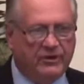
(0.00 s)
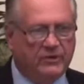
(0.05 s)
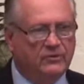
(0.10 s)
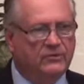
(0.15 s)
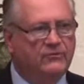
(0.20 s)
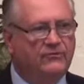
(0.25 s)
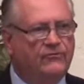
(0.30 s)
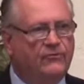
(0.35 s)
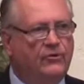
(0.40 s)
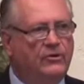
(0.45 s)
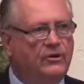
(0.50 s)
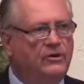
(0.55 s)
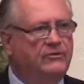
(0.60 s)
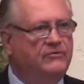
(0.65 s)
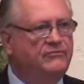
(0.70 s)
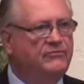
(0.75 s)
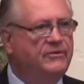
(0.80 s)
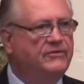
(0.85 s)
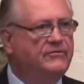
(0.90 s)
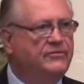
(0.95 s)
It was a
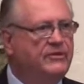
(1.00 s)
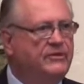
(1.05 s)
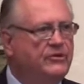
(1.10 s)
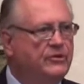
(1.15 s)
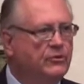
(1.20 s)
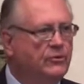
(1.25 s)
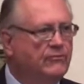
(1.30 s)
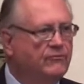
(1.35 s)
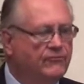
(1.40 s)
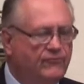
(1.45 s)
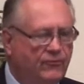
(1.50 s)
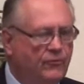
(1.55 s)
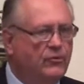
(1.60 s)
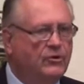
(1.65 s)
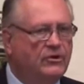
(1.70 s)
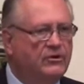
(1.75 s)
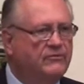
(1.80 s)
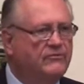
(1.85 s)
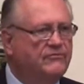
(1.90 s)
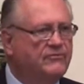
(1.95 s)

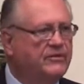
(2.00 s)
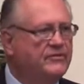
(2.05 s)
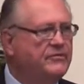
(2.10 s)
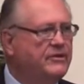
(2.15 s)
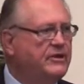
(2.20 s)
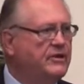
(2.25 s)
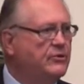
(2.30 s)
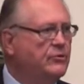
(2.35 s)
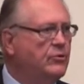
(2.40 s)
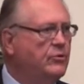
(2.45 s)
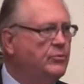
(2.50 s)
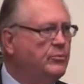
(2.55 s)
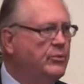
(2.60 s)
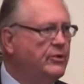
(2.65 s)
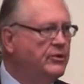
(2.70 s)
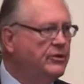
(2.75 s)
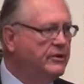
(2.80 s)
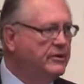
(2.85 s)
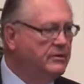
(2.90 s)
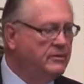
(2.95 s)
450-year-old
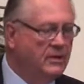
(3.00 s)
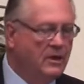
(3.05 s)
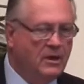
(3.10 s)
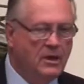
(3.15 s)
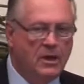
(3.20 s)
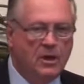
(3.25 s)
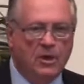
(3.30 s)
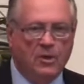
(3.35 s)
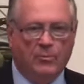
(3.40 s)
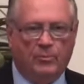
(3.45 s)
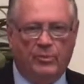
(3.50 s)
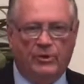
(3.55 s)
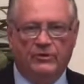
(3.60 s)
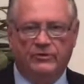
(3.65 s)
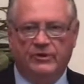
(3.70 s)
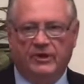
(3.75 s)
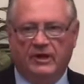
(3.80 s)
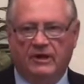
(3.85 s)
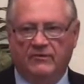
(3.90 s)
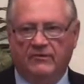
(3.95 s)
building
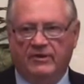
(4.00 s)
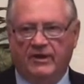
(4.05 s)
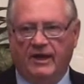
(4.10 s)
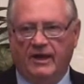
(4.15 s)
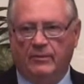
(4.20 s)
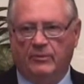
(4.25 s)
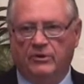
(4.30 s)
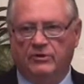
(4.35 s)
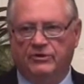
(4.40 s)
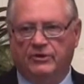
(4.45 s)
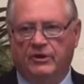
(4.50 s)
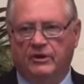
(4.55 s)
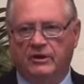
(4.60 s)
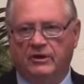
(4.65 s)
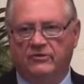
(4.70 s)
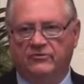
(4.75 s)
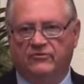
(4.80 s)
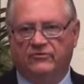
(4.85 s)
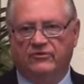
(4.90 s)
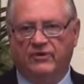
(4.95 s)
built out of camel dung
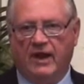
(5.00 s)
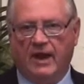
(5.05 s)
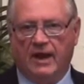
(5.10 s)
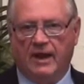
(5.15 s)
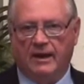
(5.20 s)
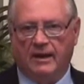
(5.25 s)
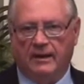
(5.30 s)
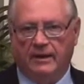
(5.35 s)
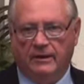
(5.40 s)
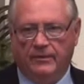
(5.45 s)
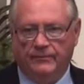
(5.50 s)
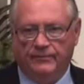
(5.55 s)
and sand.